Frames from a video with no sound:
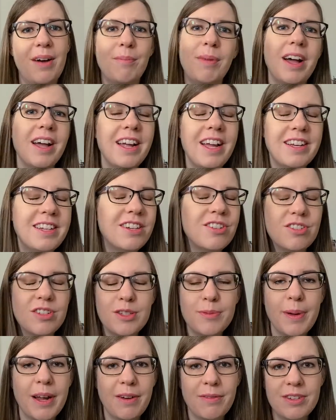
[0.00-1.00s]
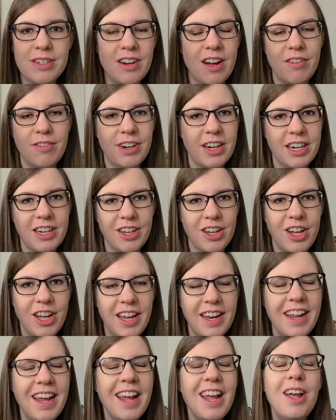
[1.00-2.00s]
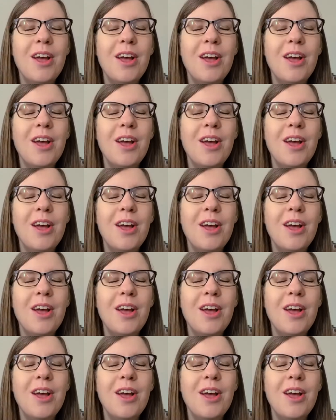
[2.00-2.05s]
my attention span was not very good,